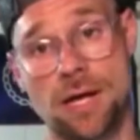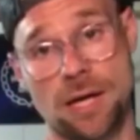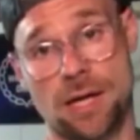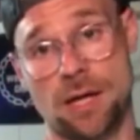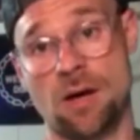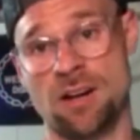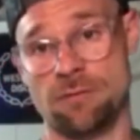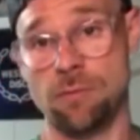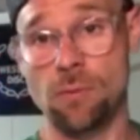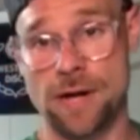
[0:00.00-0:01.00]
on
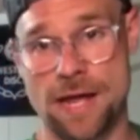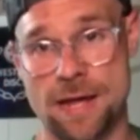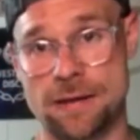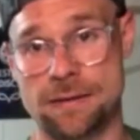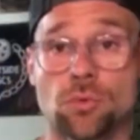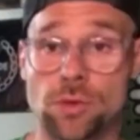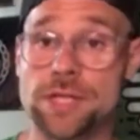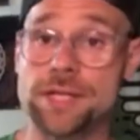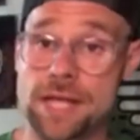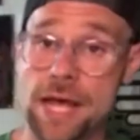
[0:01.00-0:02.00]
a forehand, you
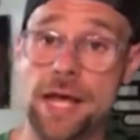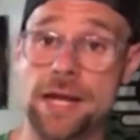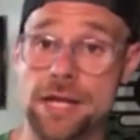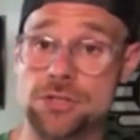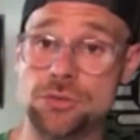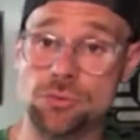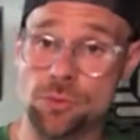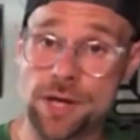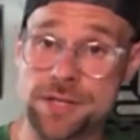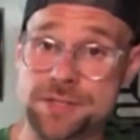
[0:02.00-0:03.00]
really can and do
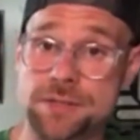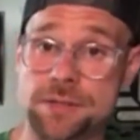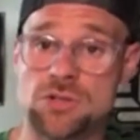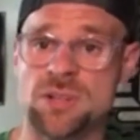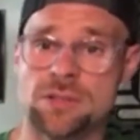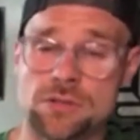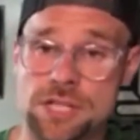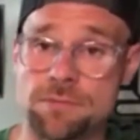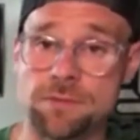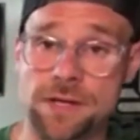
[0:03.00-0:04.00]
risk injuring
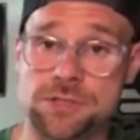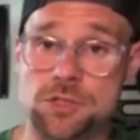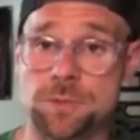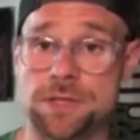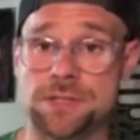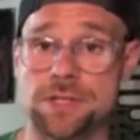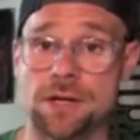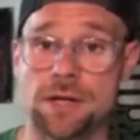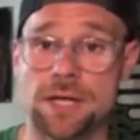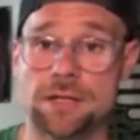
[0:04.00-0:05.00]
those hip flexors because
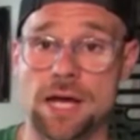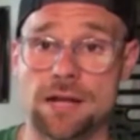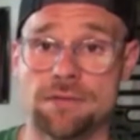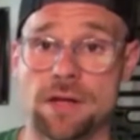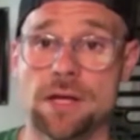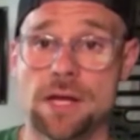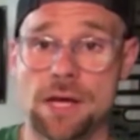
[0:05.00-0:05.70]
they're in kind of a